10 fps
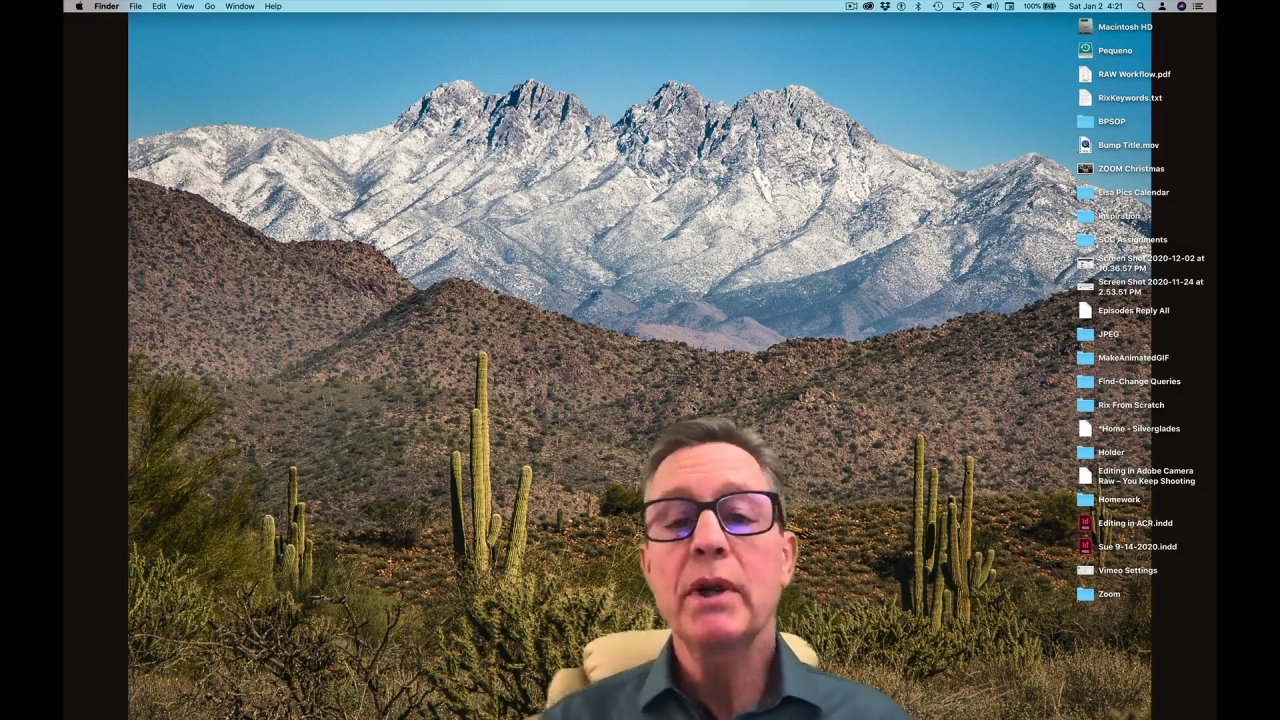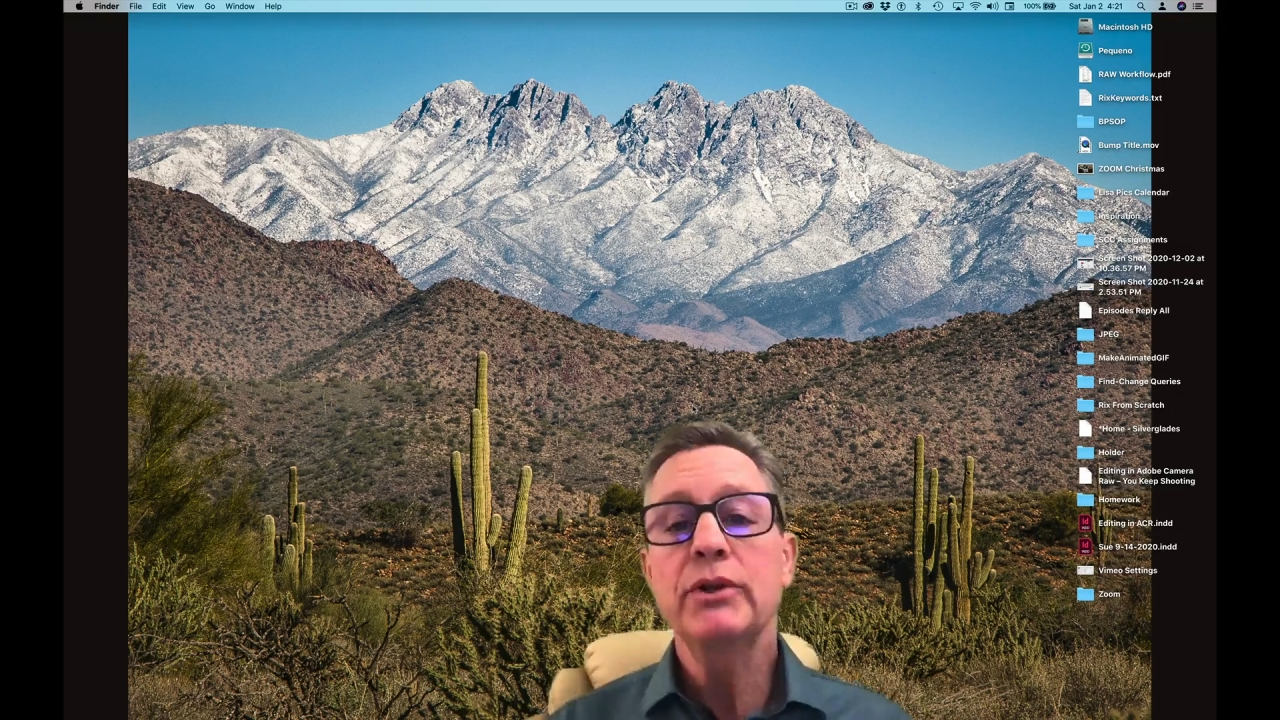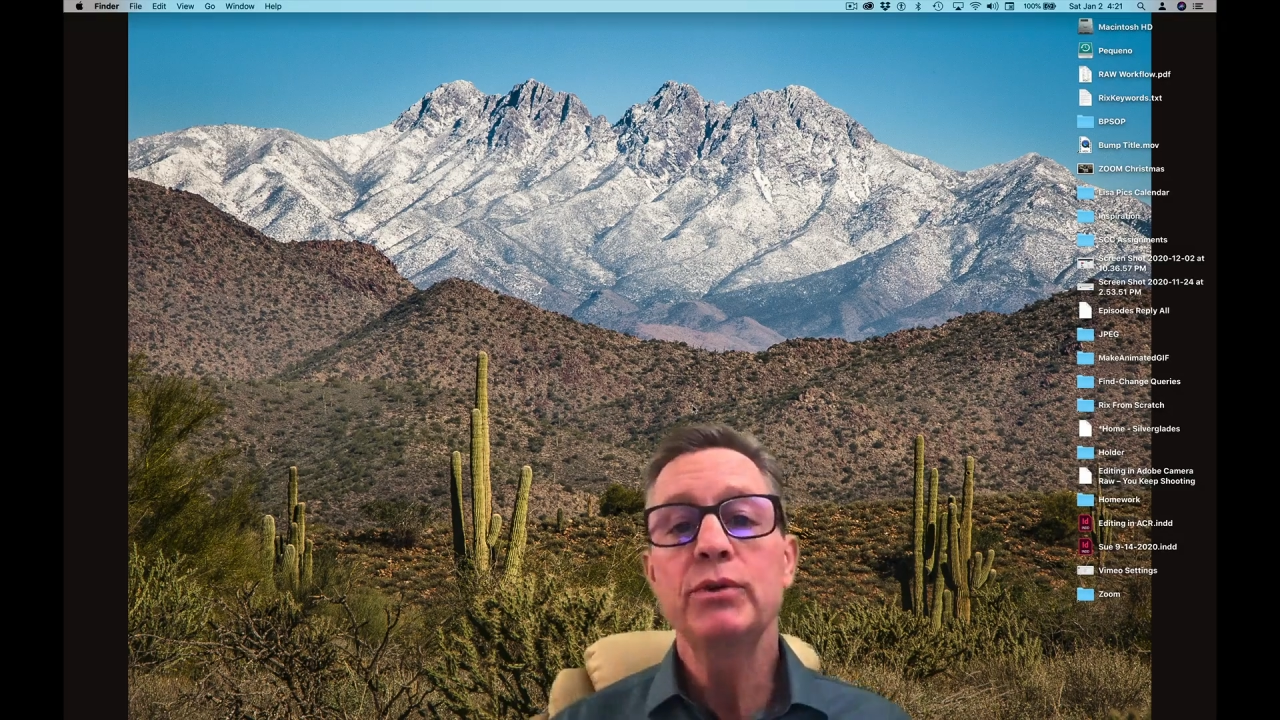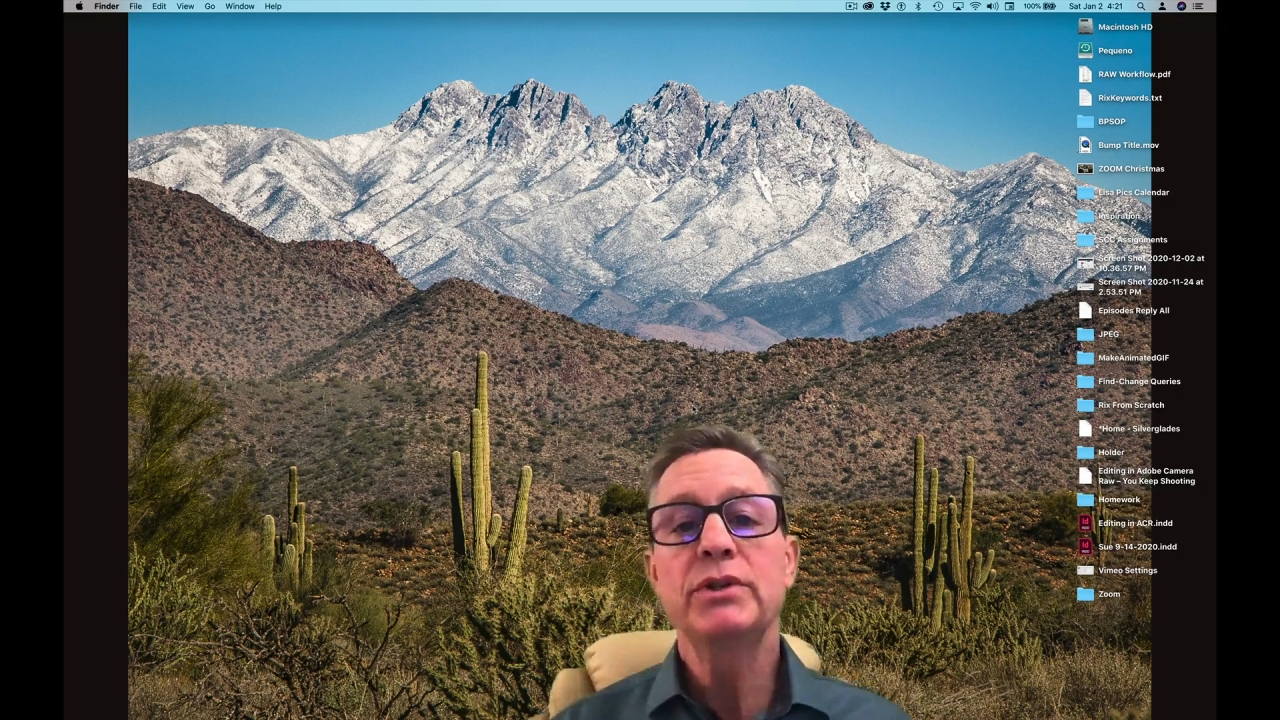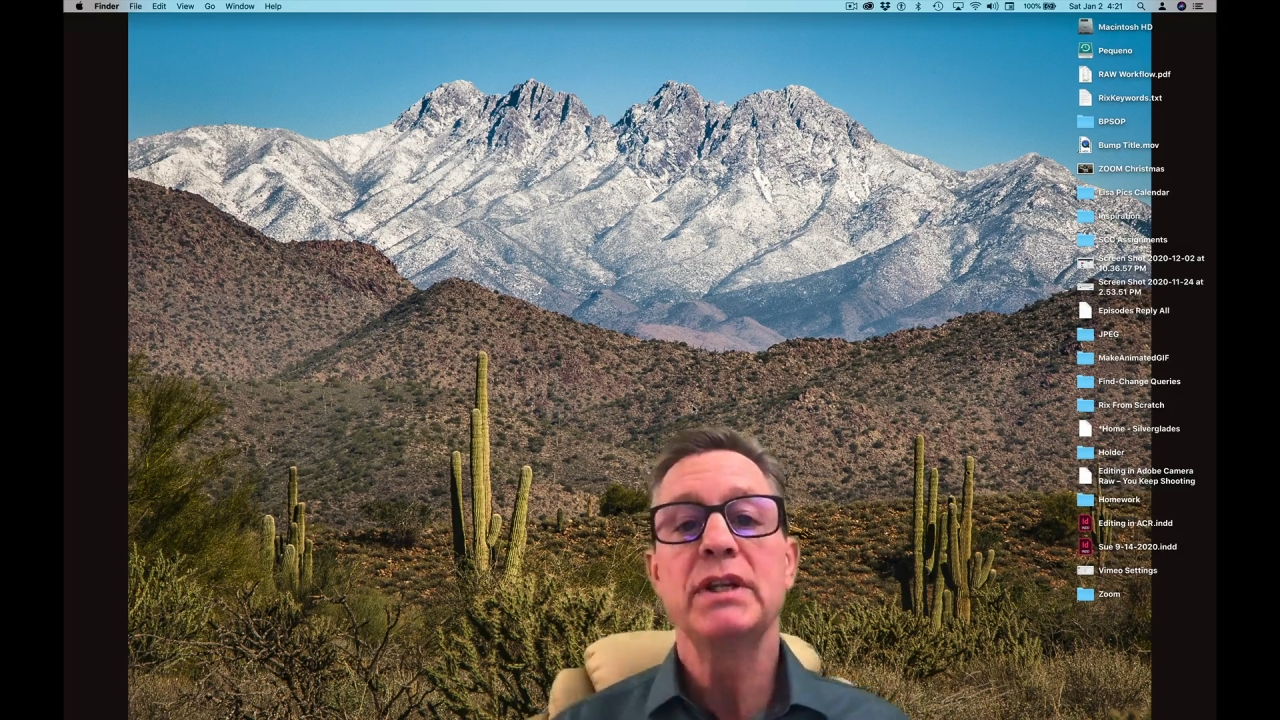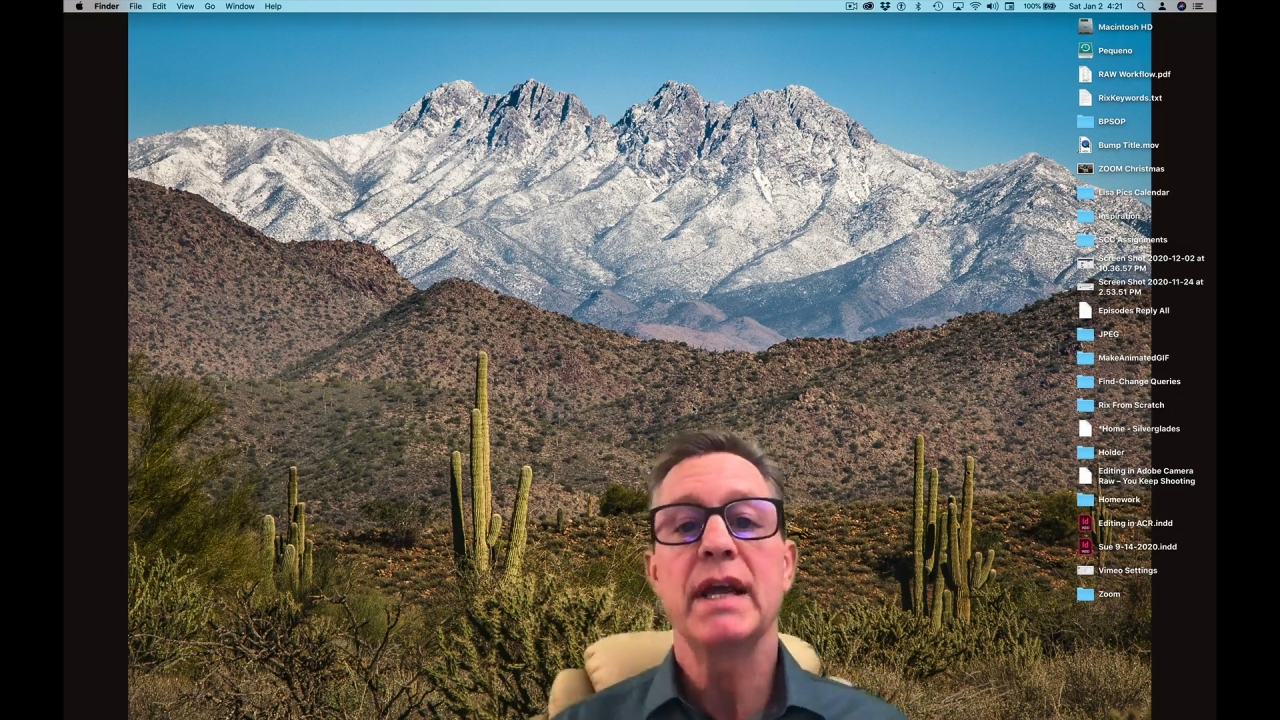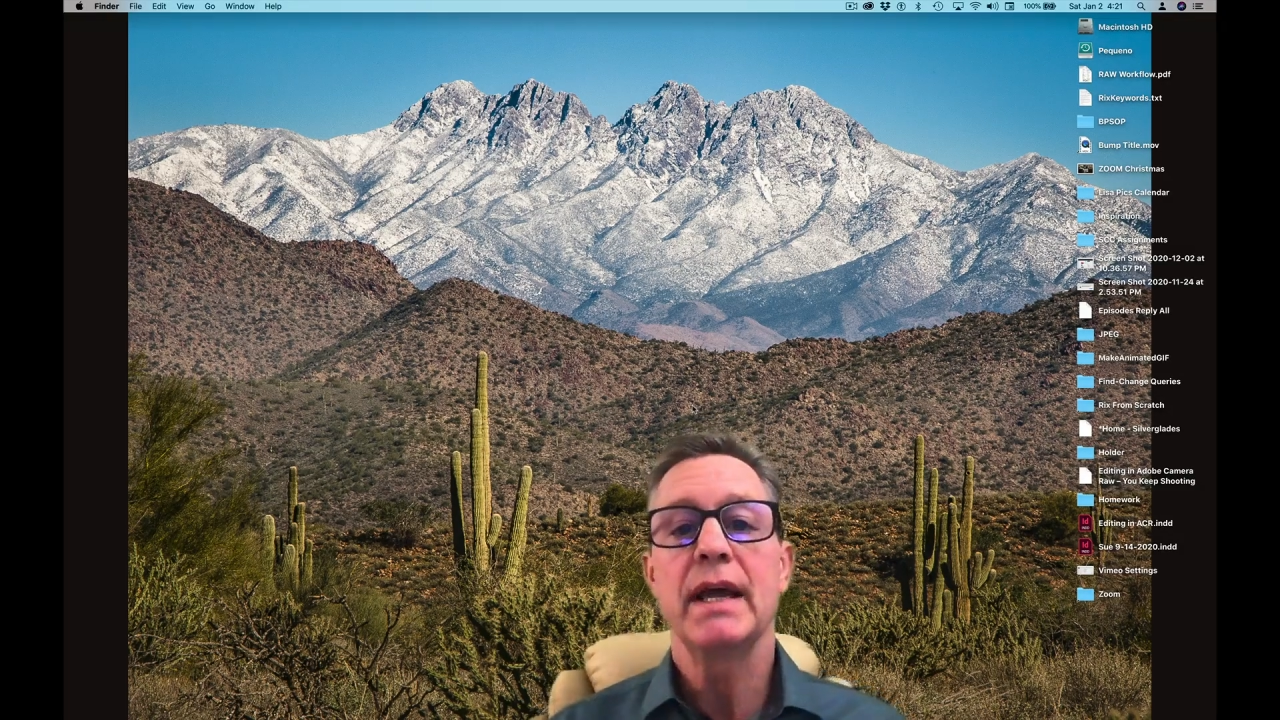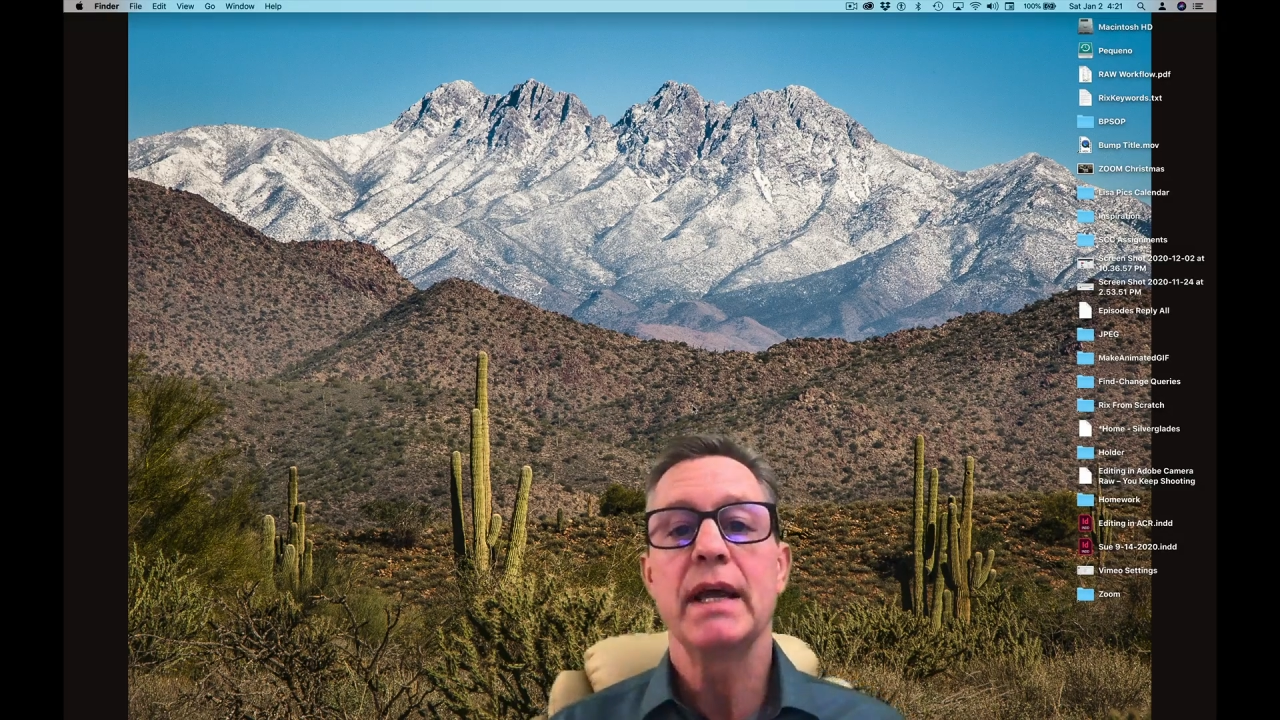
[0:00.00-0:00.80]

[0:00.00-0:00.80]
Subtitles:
to do today